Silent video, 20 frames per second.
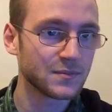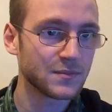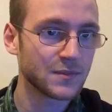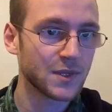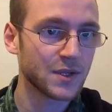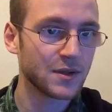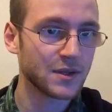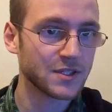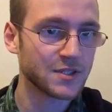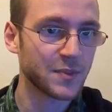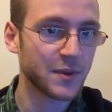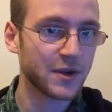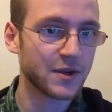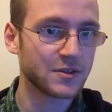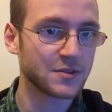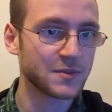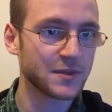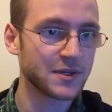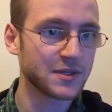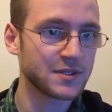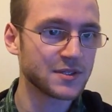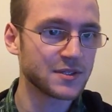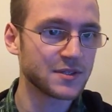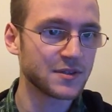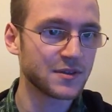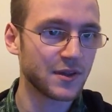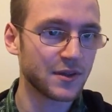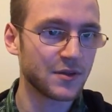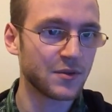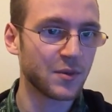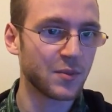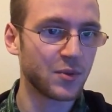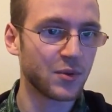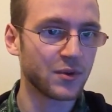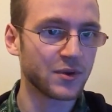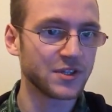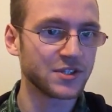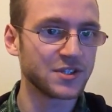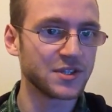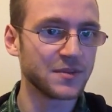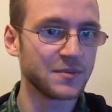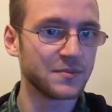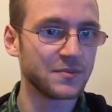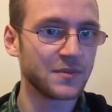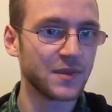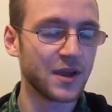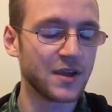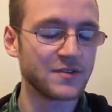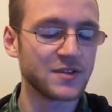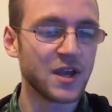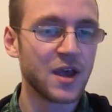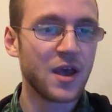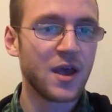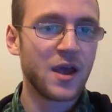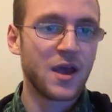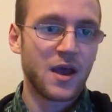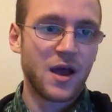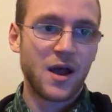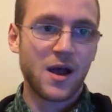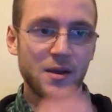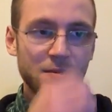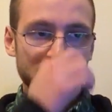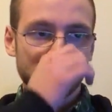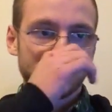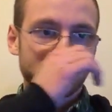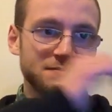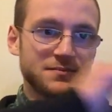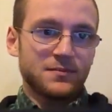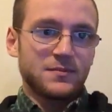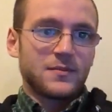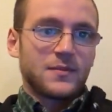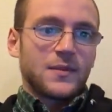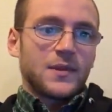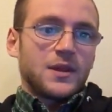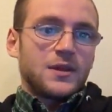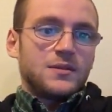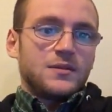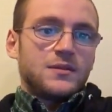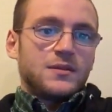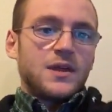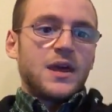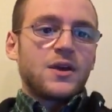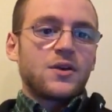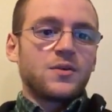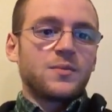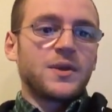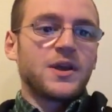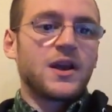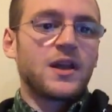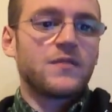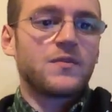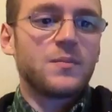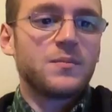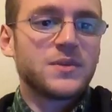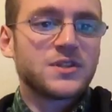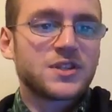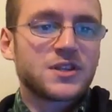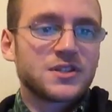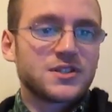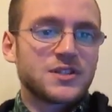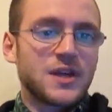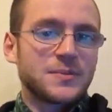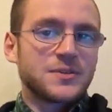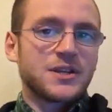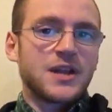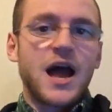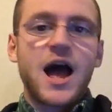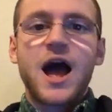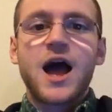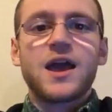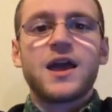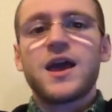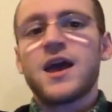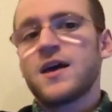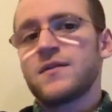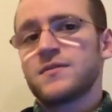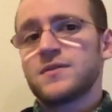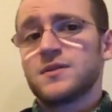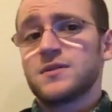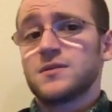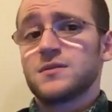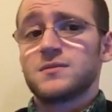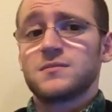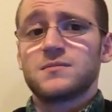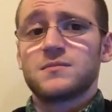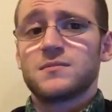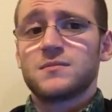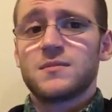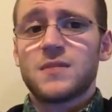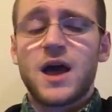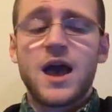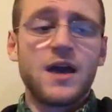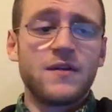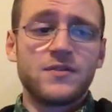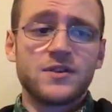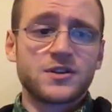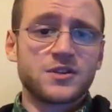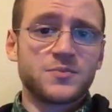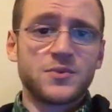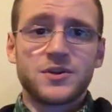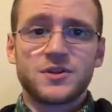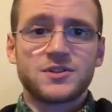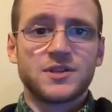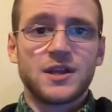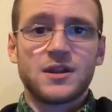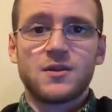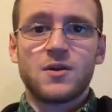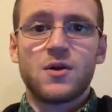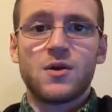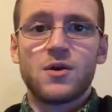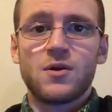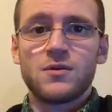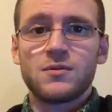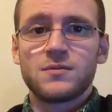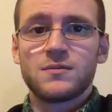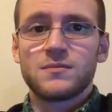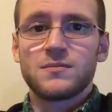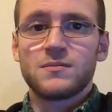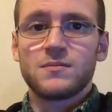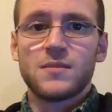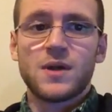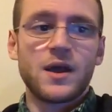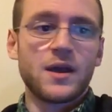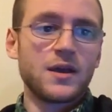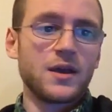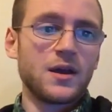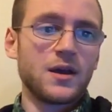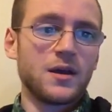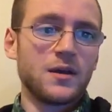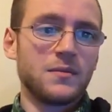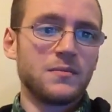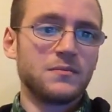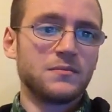Like Spydercos because I thought they were poorly cheap knives. That could be kind of a misconception. I haven't experienced that at all. My